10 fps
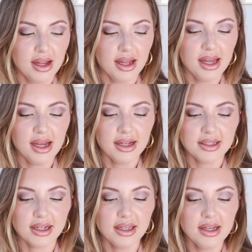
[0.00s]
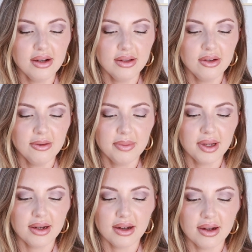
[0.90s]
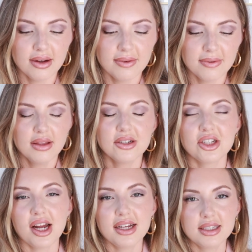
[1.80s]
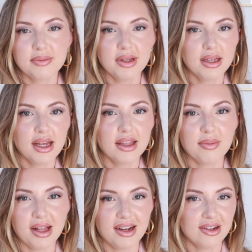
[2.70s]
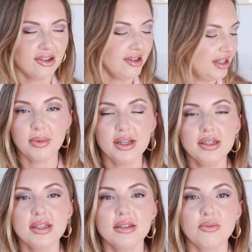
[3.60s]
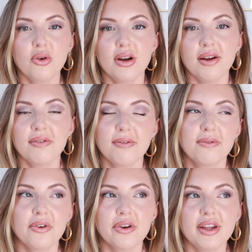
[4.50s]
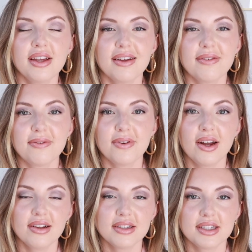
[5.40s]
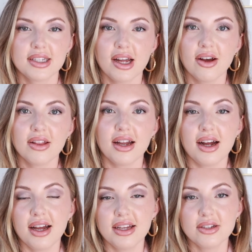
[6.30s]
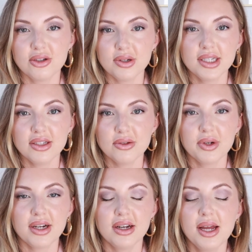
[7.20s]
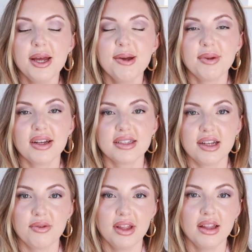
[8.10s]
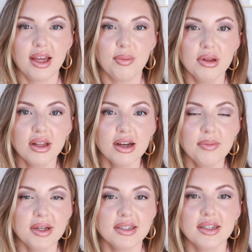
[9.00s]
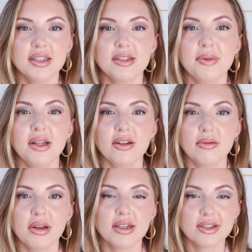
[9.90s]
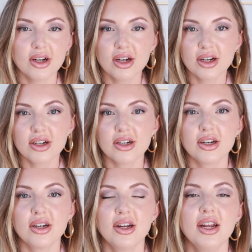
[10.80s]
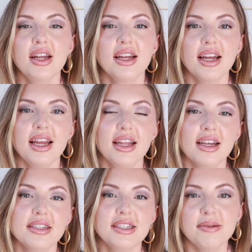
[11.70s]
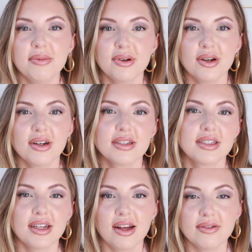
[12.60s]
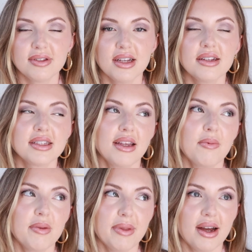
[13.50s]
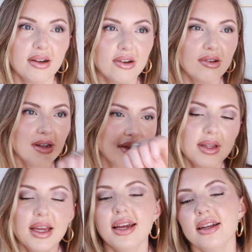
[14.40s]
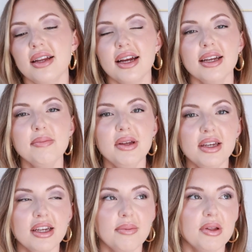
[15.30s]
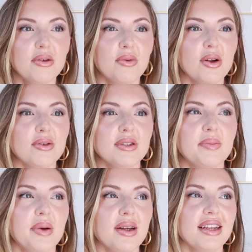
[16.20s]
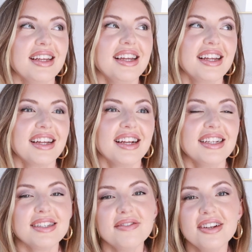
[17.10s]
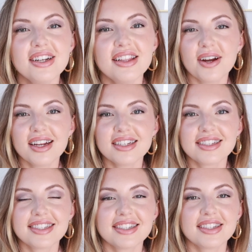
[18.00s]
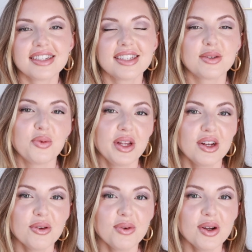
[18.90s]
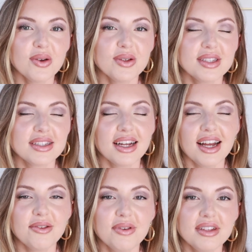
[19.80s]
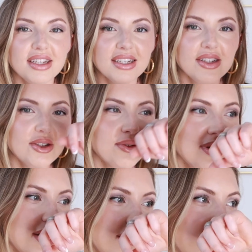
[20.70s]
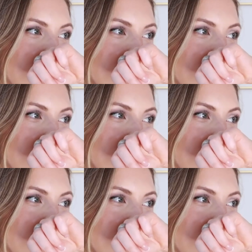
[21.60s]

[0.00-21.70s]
And I get a little bit of the jasmine and the blackcurrant. This is more of a fruity fragrance style that I enjoy to wear because I really like plum. It tends to be a little bit darker and a deeper style scent, same with blackcurrant. And I am picking up on the rose, but it's a very fresh, sweeter rose that I really enjoy.